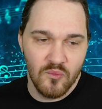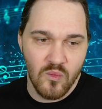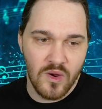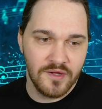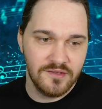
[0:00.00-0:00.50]

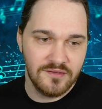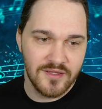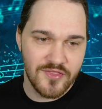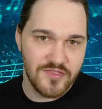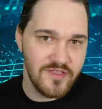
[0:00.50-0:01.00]

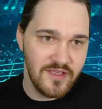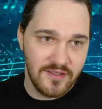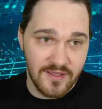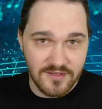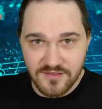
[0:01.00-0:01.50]
one
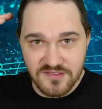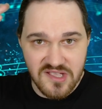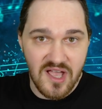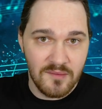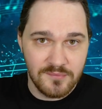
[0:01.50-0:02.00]
thing at the
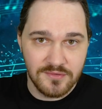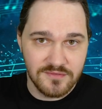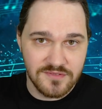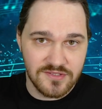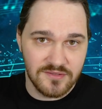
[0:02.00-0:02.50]
top,
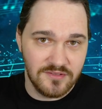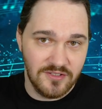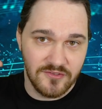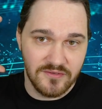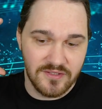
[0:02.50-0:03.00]
so
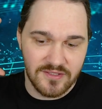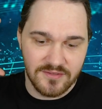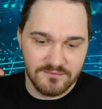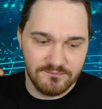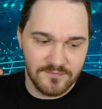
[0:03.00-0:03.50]
you know,
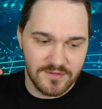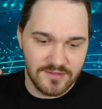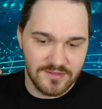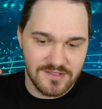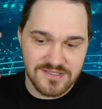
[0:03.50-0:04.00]
a
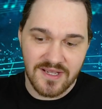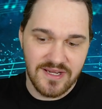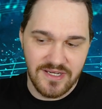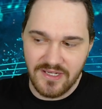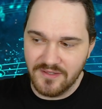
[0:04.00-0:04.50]
a
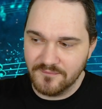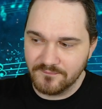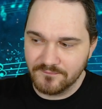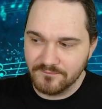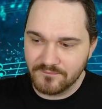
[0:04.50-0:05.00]
tiny
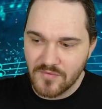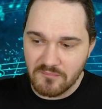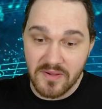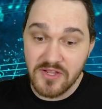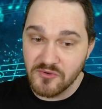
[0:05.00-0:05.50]

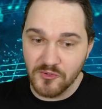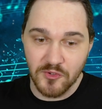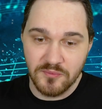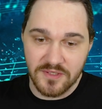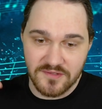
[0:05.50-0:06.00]

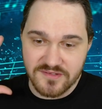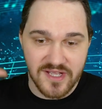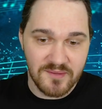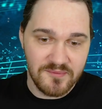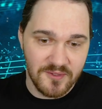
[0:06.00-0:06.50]
microbe at the
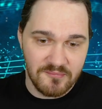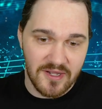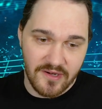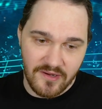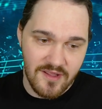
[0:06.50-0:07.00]
top of your
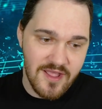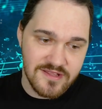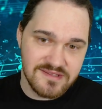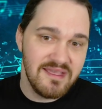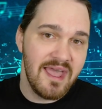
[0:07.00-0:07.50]
body,
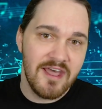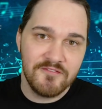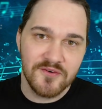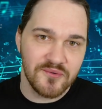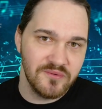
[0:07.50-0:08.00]
to
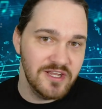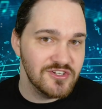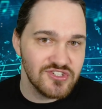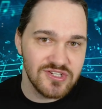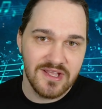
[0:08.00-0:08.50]
ever
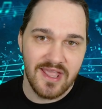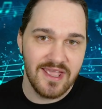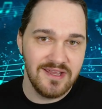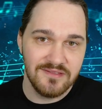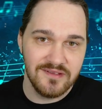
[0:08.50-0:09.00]
reach
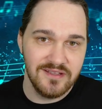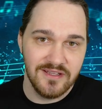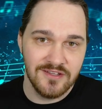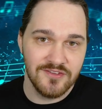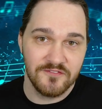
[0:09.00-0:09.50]
anything
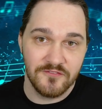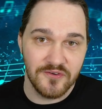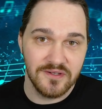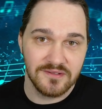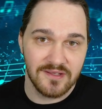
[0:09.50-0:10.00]
in the
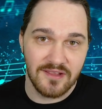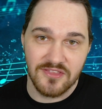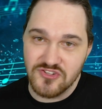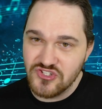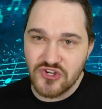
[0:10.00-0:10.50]
foot.
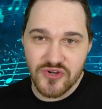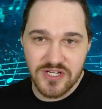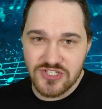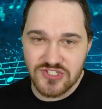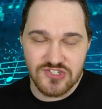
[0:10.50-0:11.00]
Like the
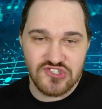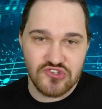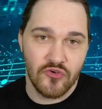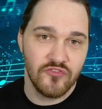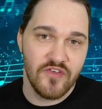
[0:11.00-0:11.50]
journey is just
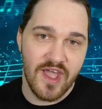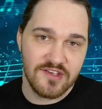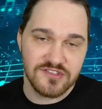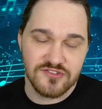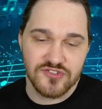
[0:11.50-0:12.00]
so
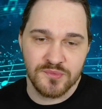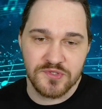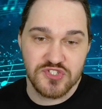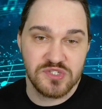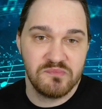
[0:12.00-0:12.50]
vast. There's so
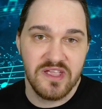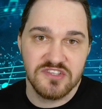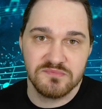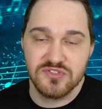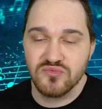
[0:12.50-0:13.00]
much
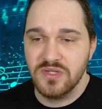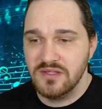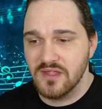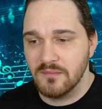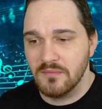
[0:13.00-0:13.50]
space
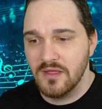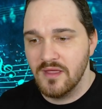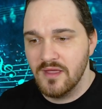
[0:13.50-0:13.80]
between them.